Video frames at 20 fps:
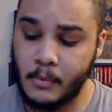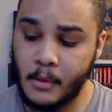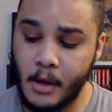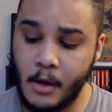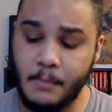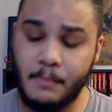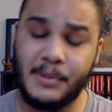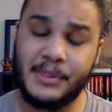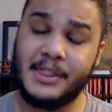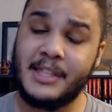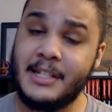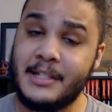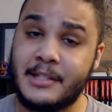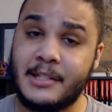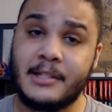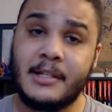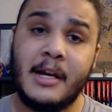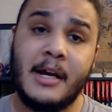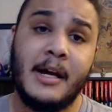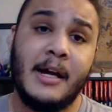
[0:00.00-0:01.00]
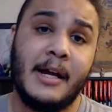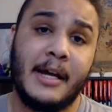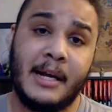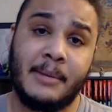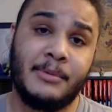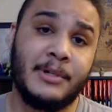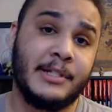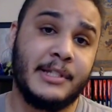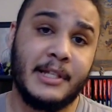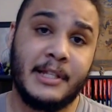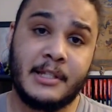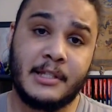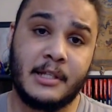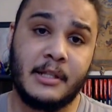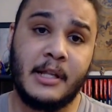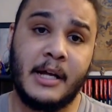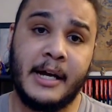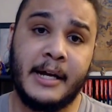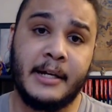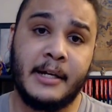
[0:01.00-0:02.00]
But this, and I'm going to say this a
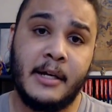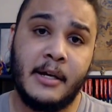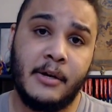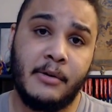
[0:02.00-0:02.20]
lot